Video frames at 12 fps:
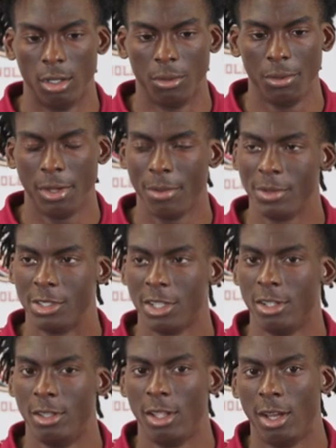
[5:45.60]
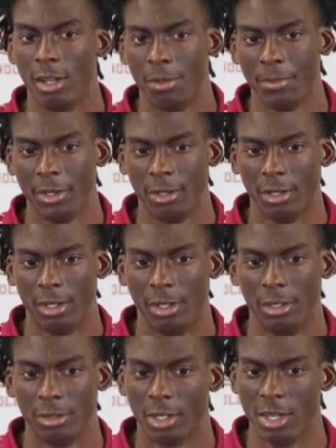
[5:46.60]
We help each other a lot. I mean,
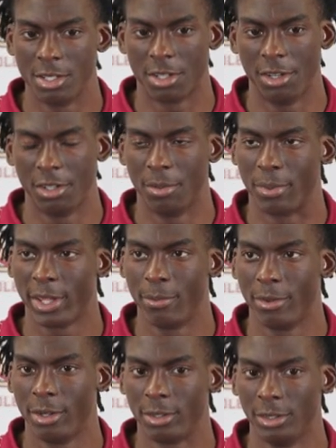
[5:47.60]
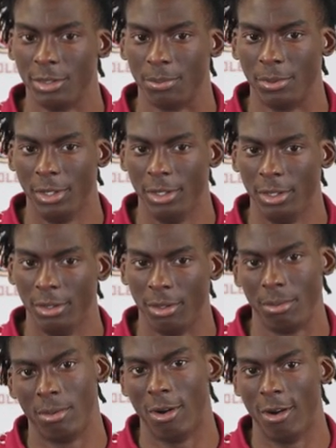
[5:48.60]
us learning the playbook is pretty
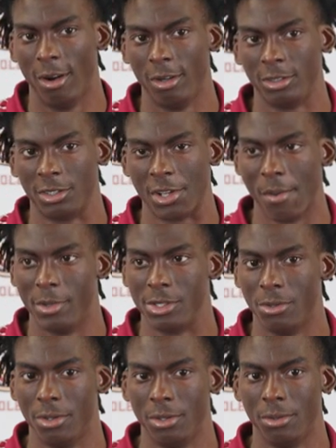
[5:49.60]
hard coming to